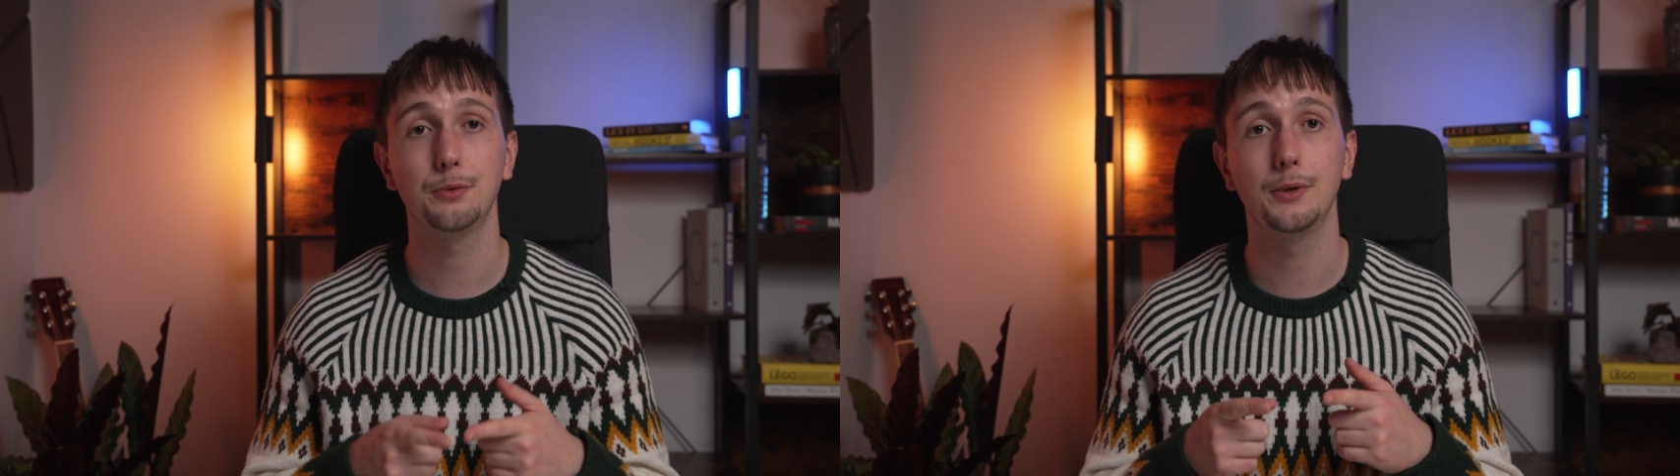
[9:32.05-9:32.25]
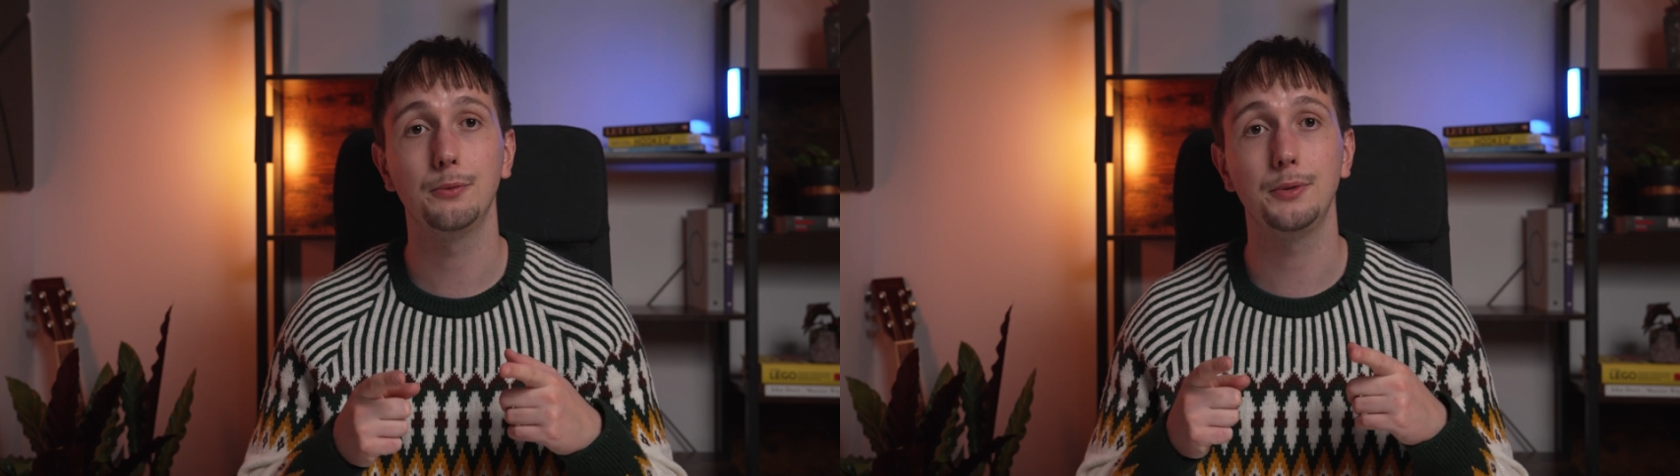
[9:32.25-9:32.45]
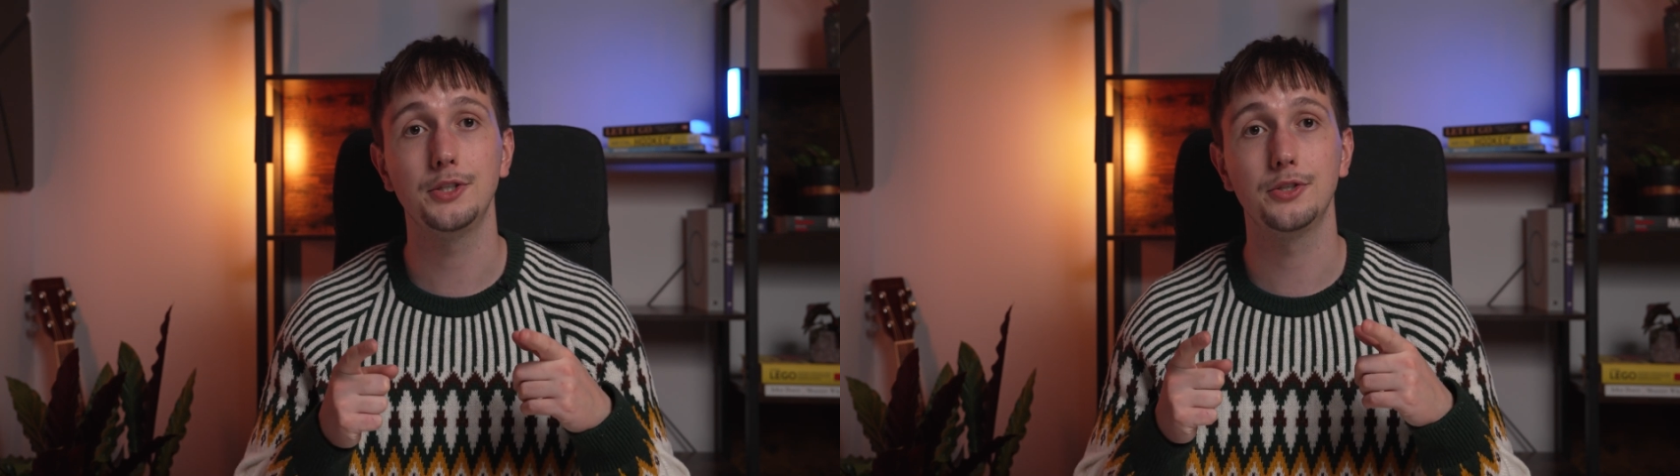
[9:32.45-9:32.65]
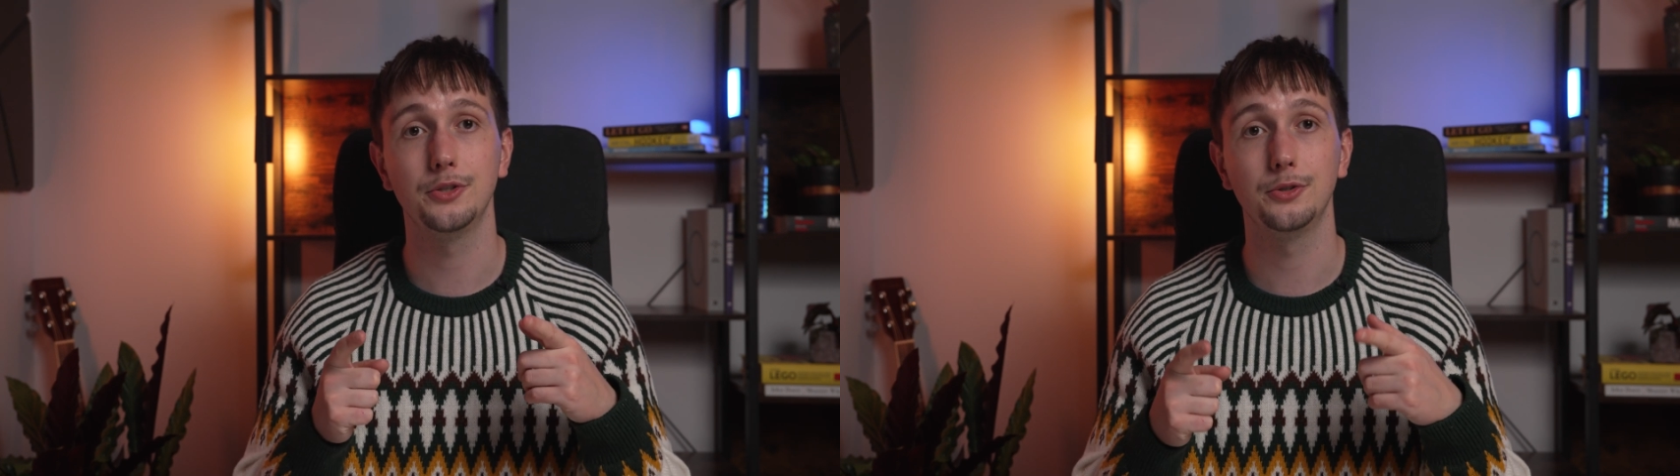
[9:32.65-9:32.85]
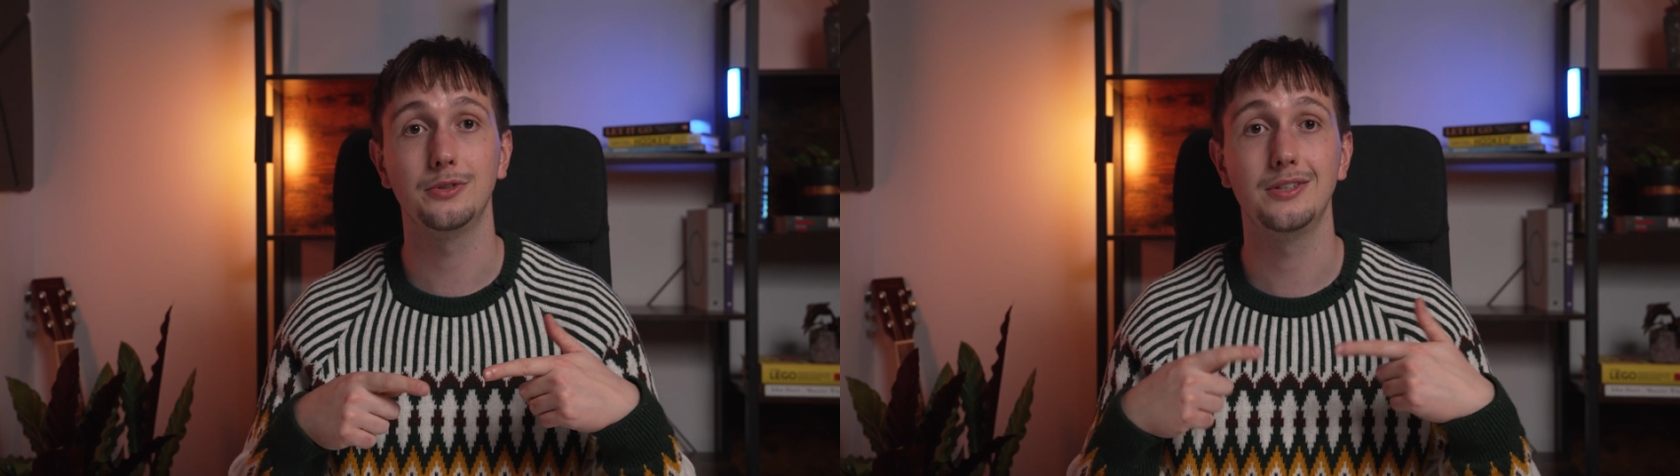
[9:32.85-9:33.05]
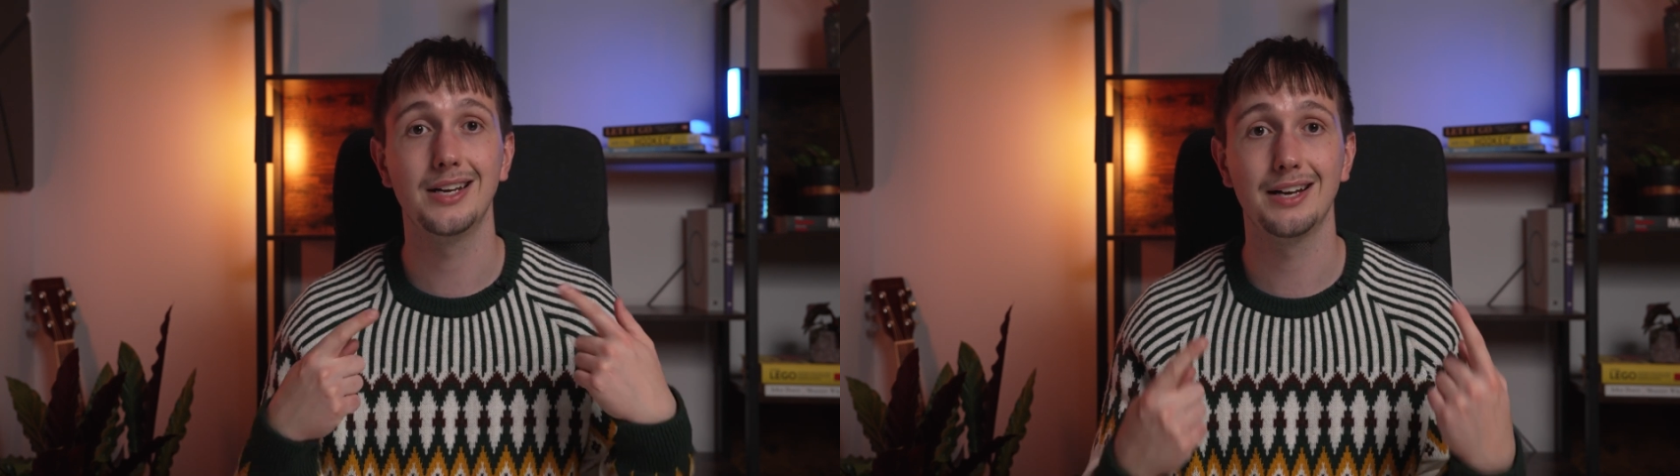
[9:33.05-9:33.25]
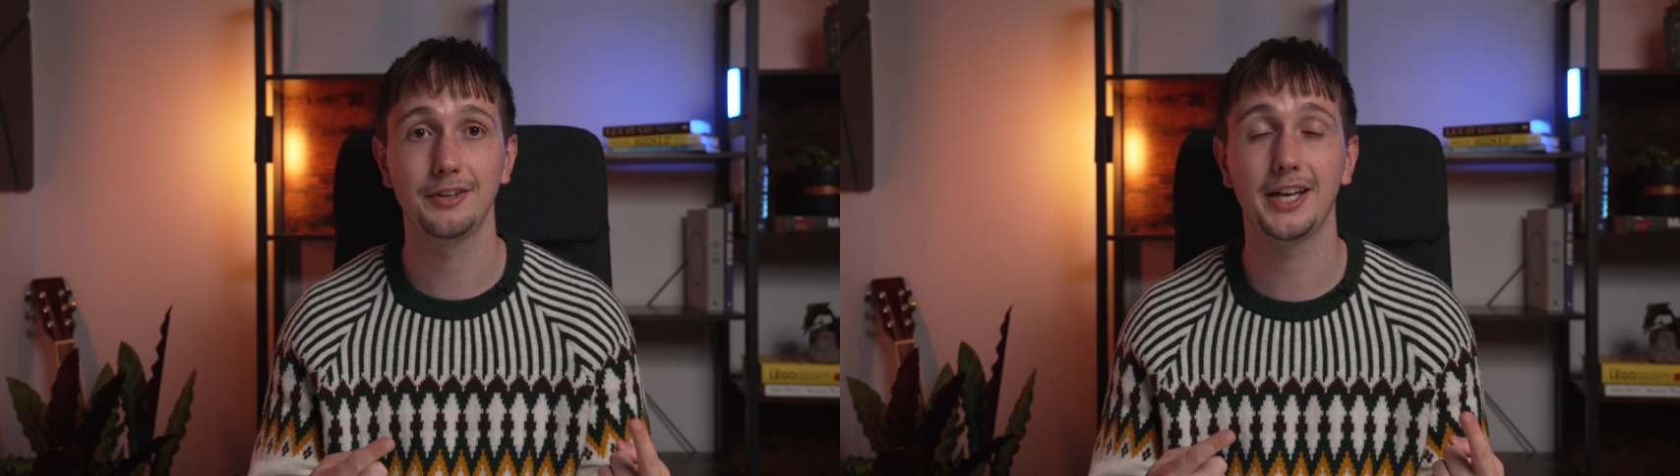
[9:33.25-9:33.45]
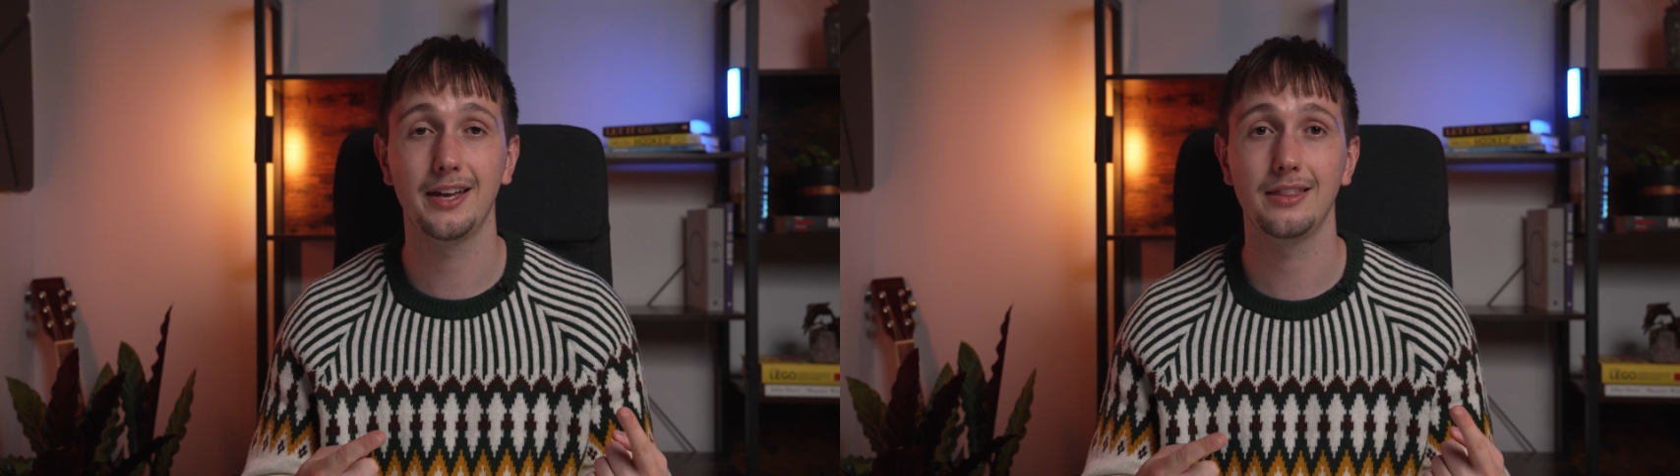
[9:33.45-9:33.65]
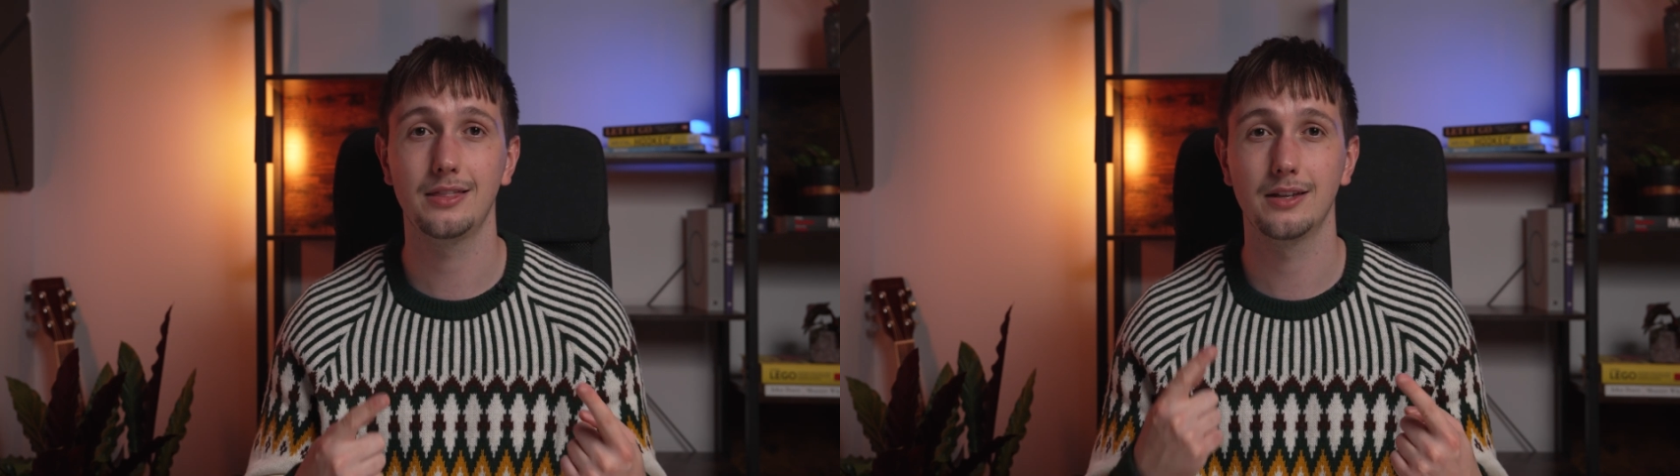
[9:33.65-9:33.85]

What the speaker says: will be to navigate